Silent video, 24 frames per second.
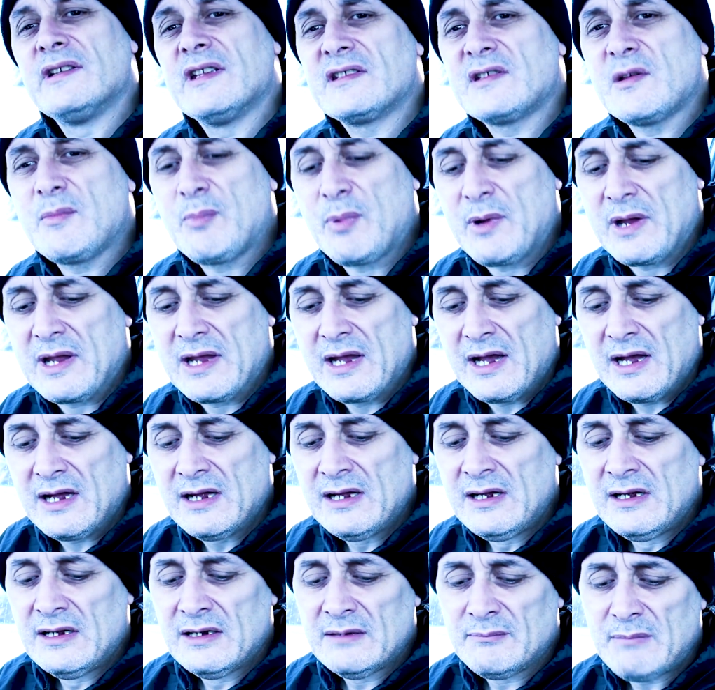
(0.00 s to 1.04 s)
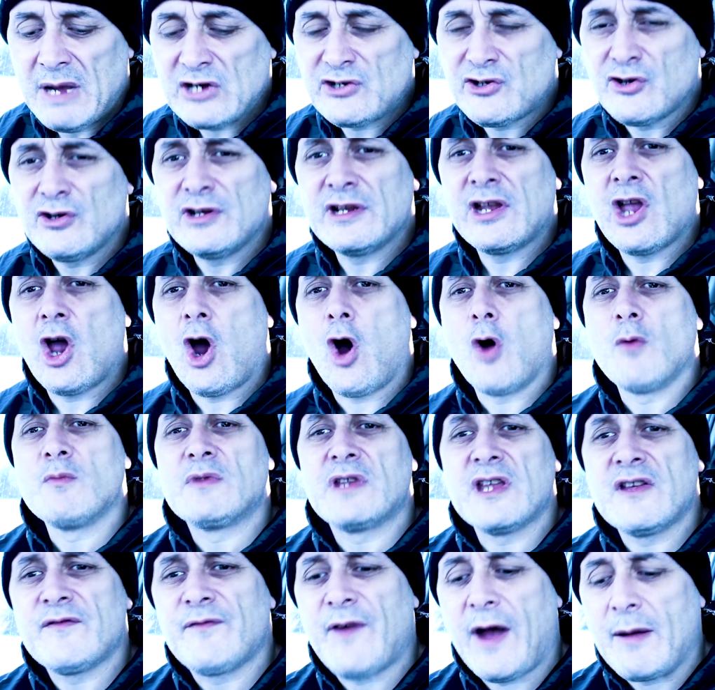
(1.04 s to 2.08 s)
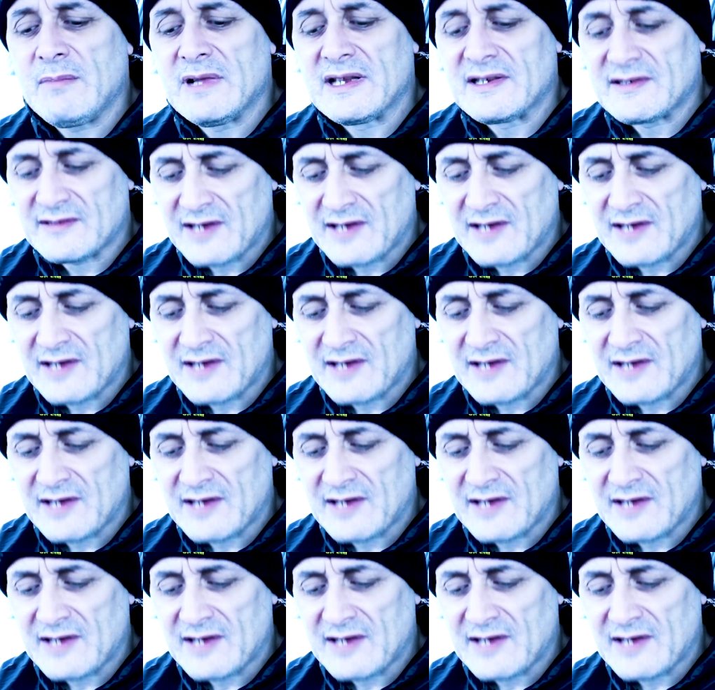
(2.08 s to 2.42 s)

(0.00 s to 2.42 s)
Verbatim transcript: disappear. Make sure you get home to your family